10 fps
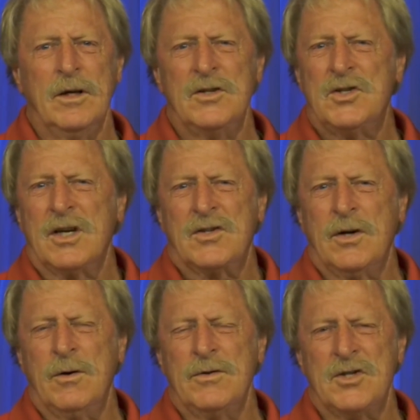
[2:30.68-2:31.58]
We did
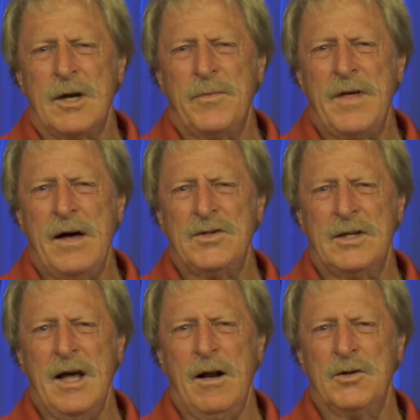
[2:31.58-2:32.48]
$600 and some
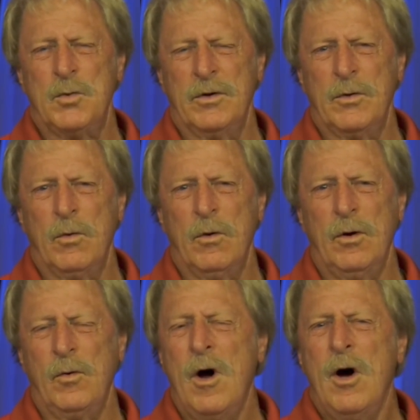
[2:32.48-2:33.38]
thousand worth of
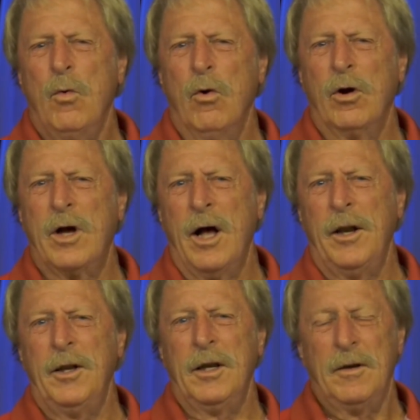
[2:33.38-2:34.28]
road work
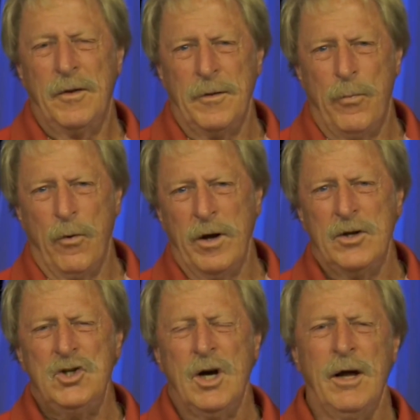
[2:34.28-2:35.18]
on the
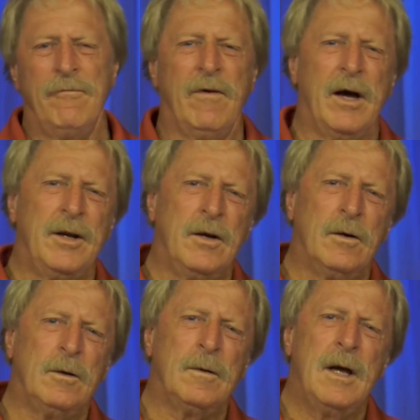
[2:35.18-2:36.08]
bridge on Vine
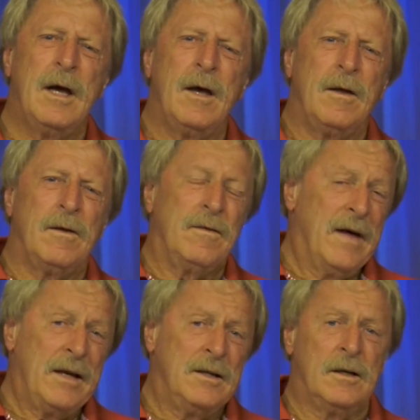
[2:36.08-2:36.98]
Hill.
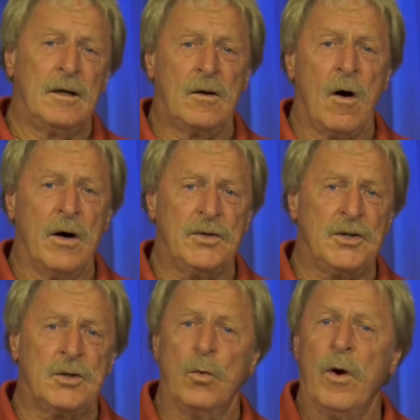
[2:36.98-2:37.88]
That didn't
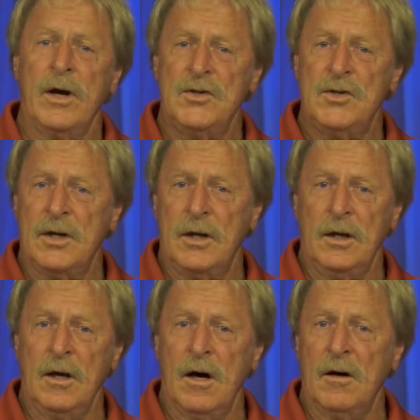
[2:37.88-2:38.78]
cause us to raise
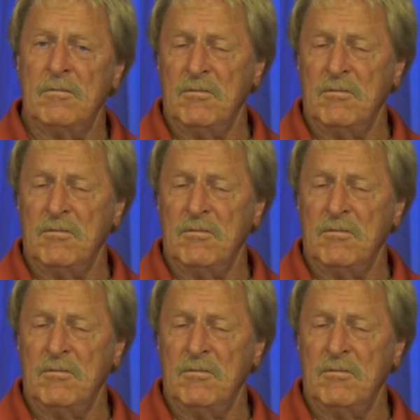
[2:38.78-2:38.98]
any